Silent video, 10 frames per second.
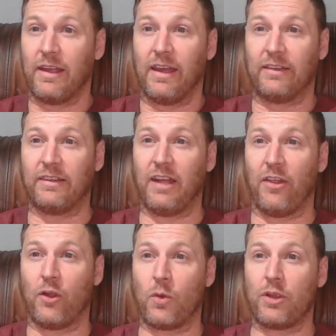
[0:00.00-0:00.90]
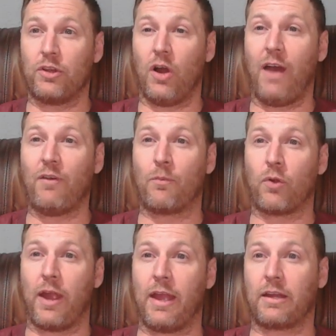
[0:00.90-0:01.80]
It's another where you don't have a
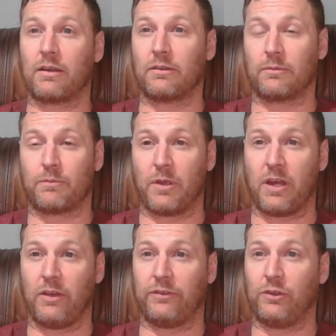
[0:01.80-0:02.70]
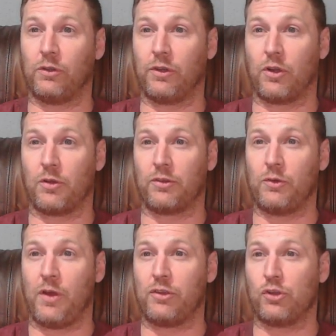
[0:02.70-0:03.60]
brake because you're, you're
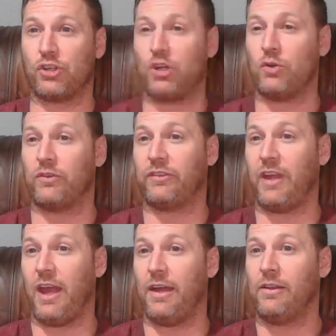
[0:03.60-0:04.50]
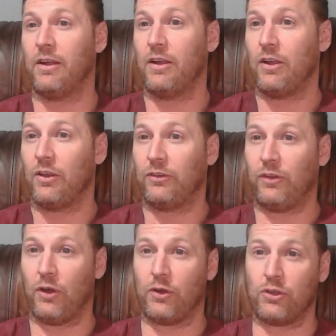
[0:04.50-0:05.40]
you you shoot instead.
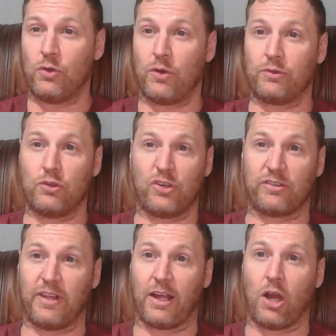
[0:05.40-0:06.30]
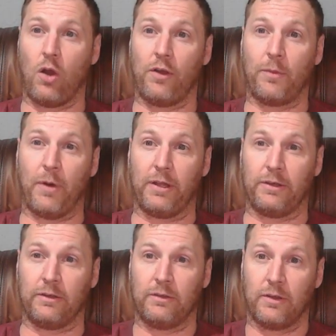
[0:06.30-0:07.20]
So you you just let go of the
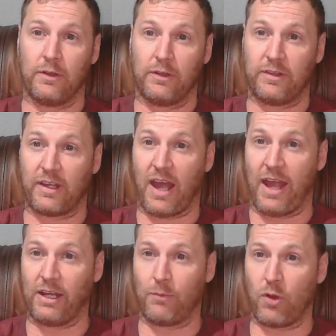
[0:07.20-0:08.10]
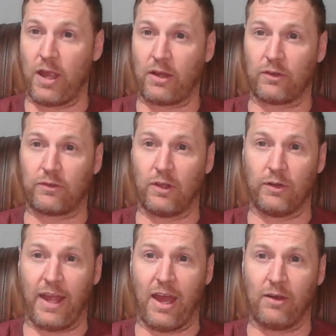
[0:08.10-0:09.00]
button to kind of brake or slow
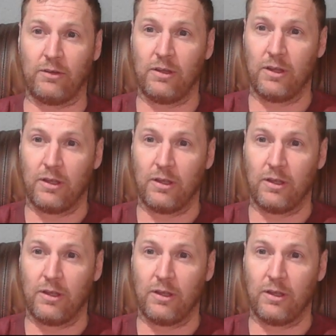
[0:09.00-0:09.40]
down.